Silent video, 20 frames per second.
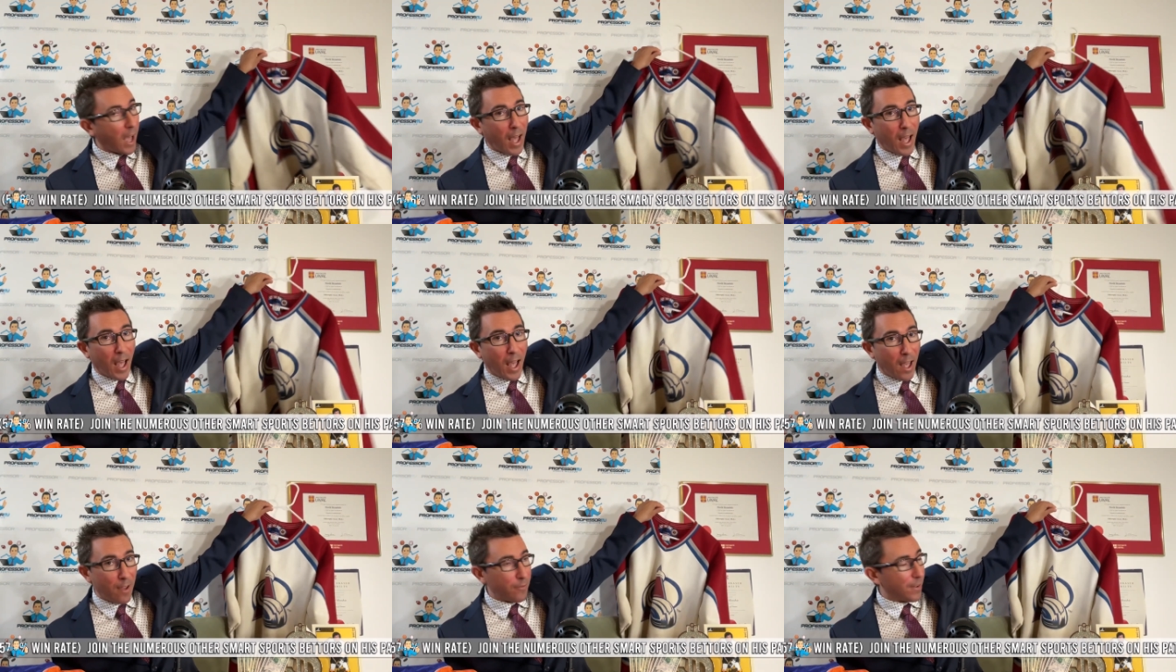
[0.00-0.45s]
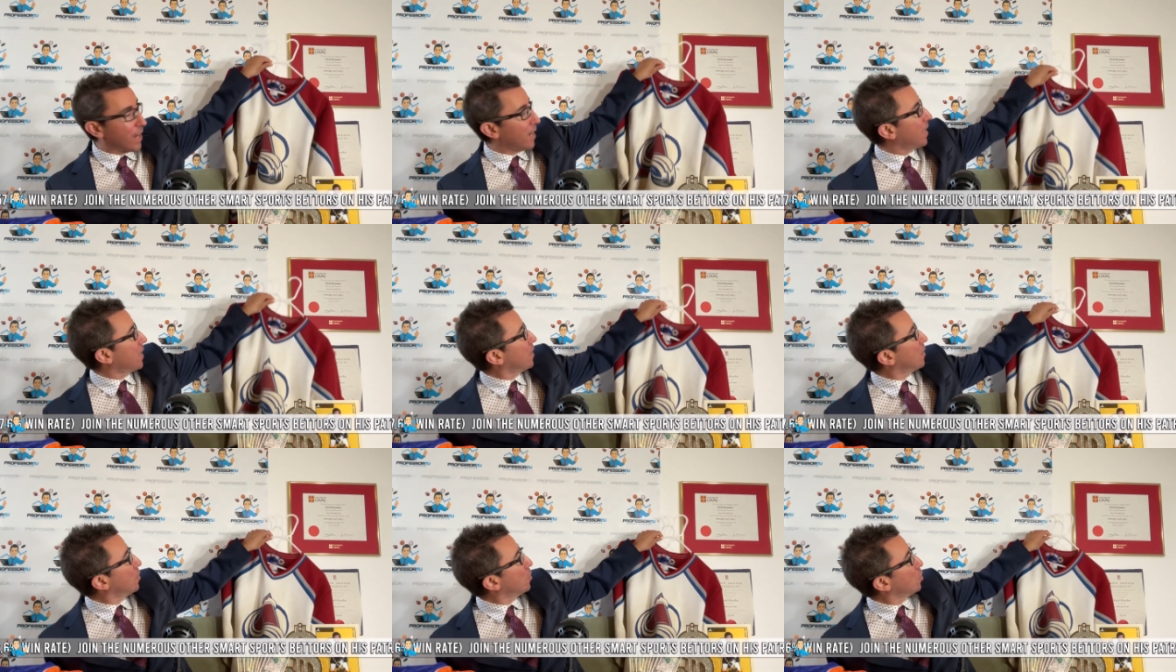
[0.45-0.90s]

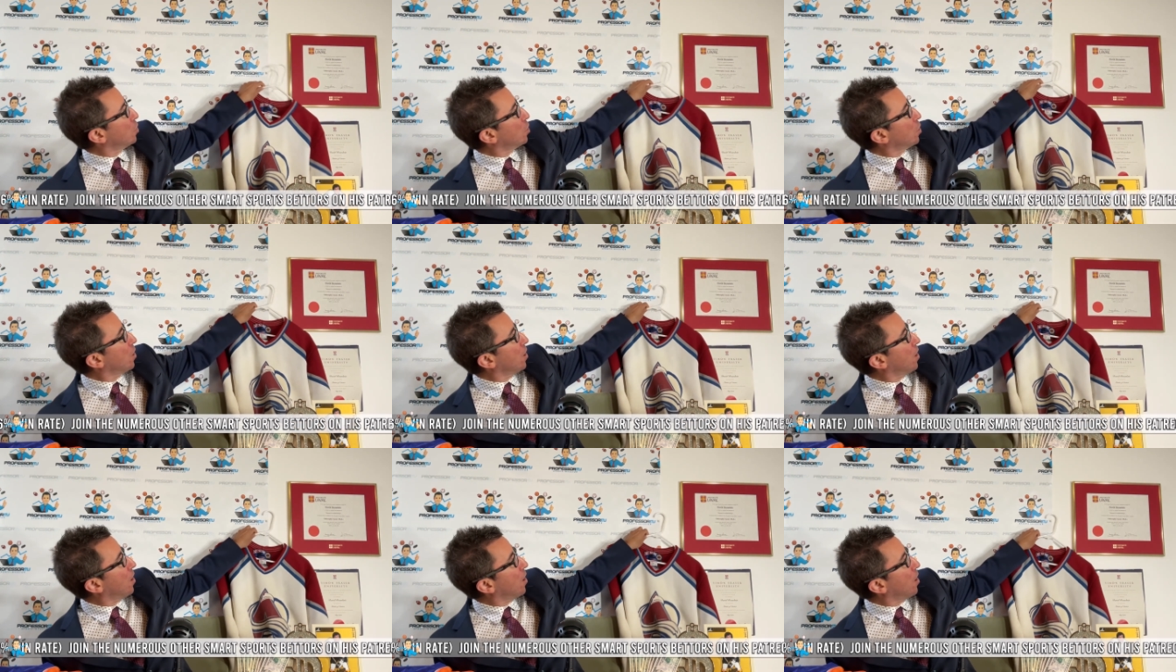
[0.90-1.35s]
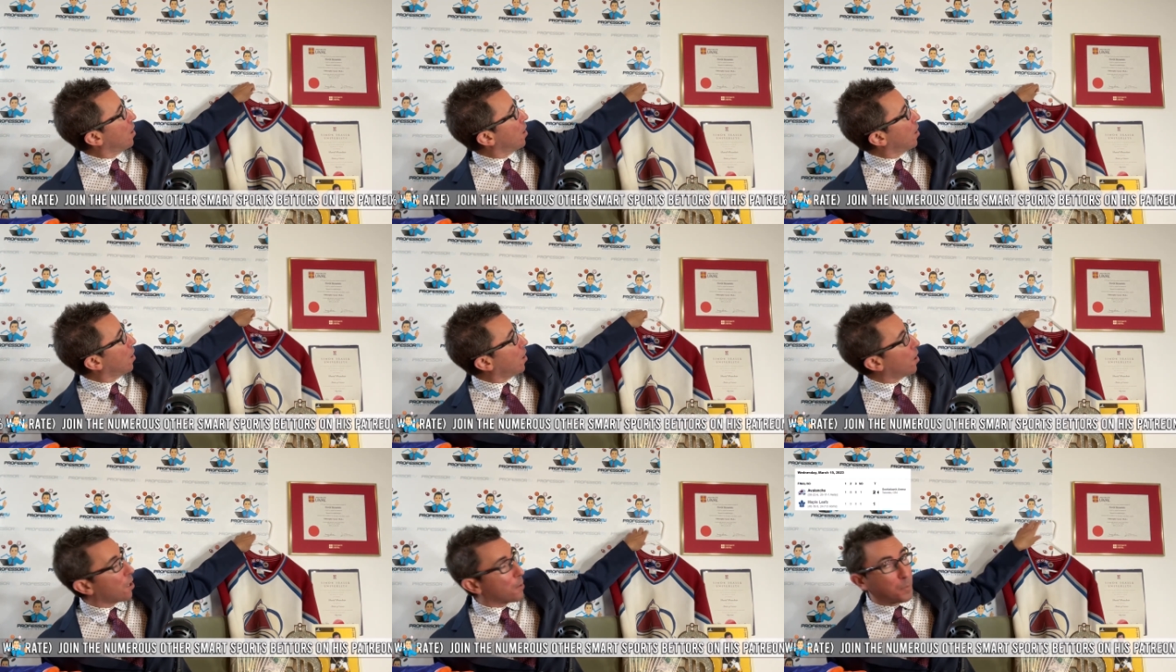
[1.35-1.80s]
Avalanche
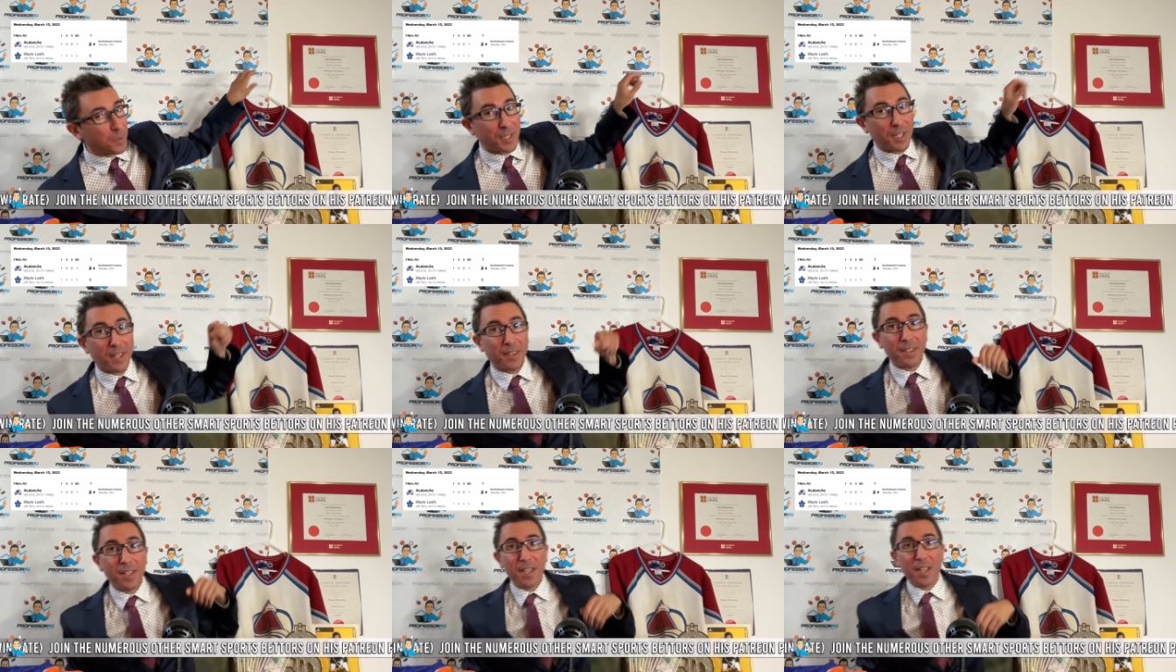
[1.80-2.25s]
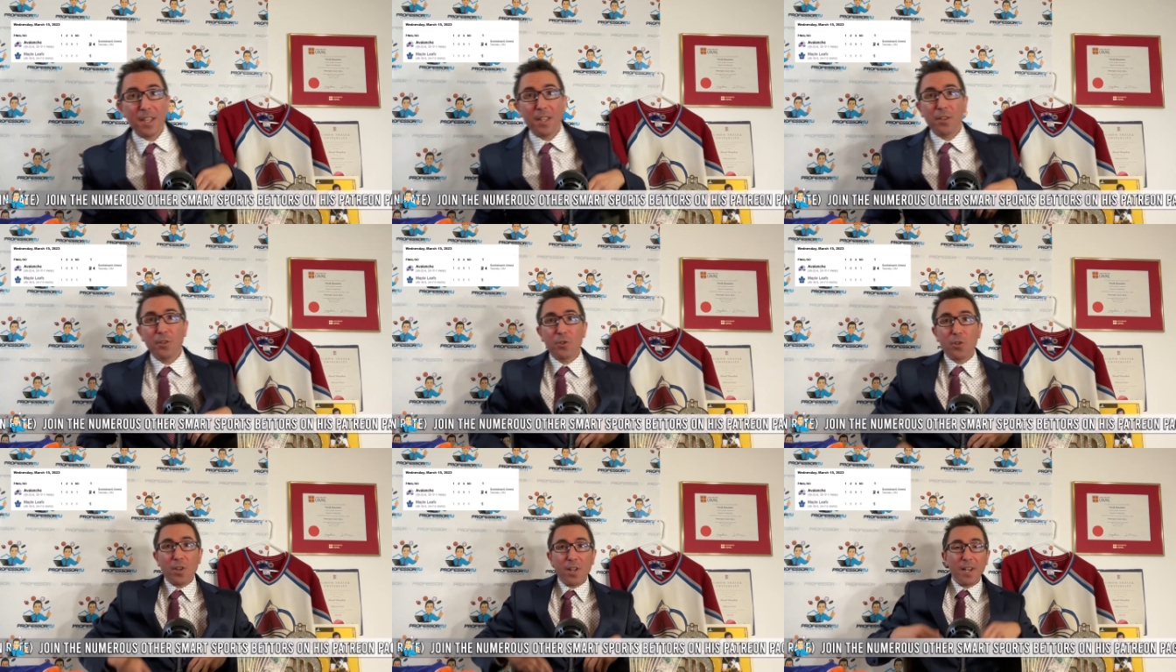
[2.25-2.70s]

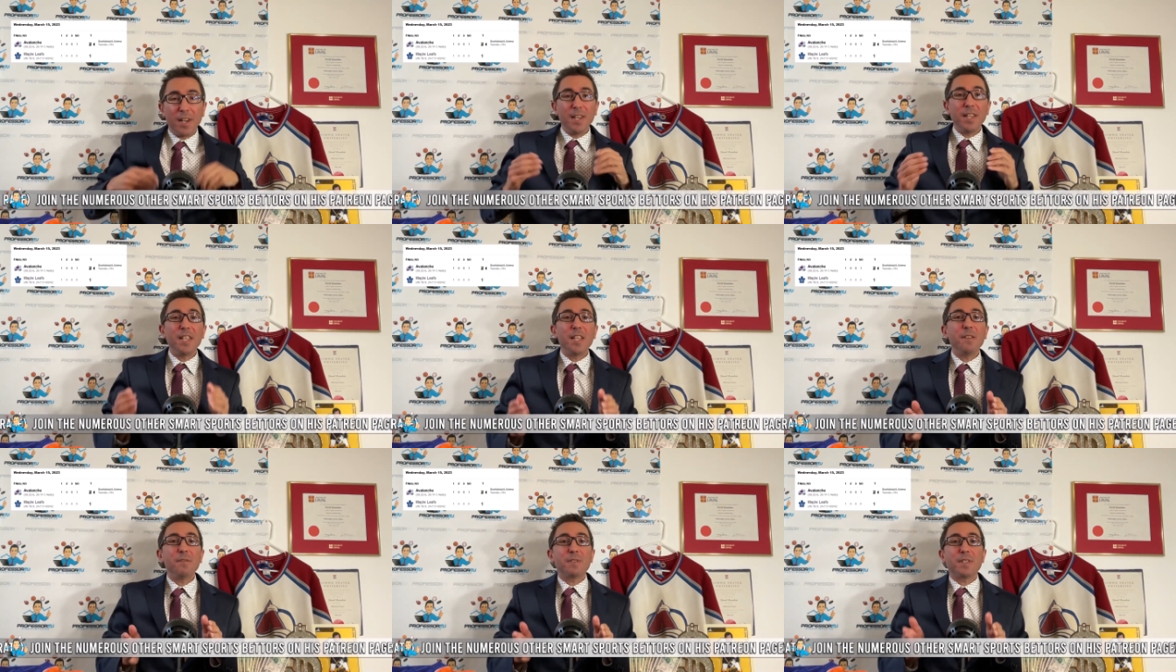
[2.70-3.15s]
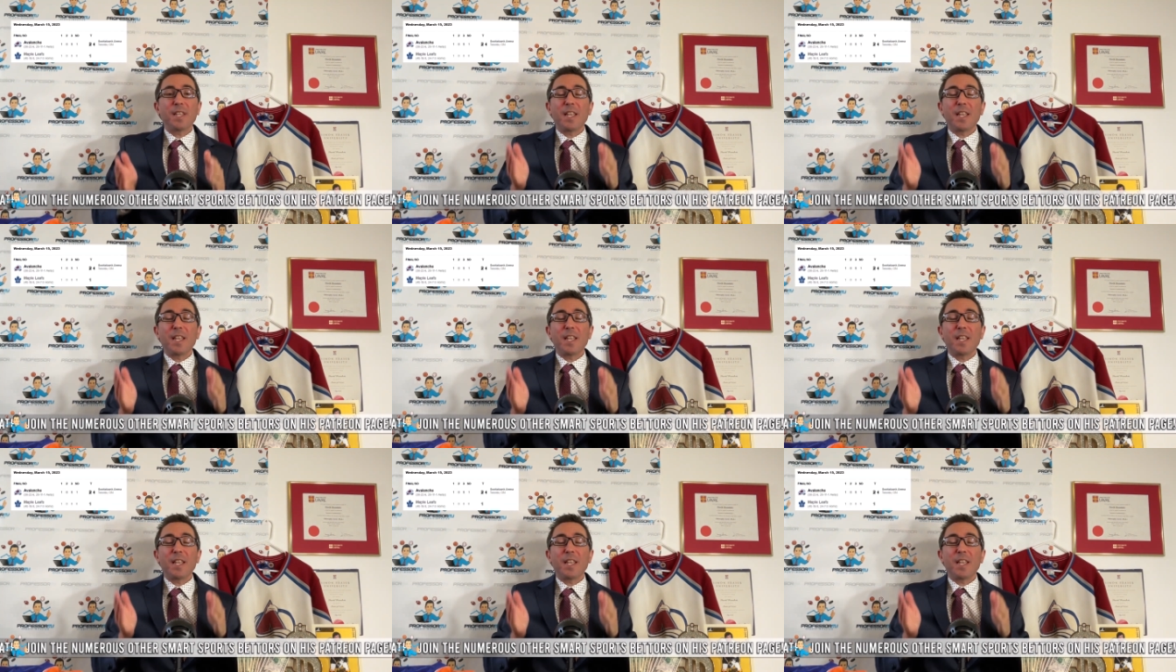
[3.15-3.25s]
upsetting the Leafs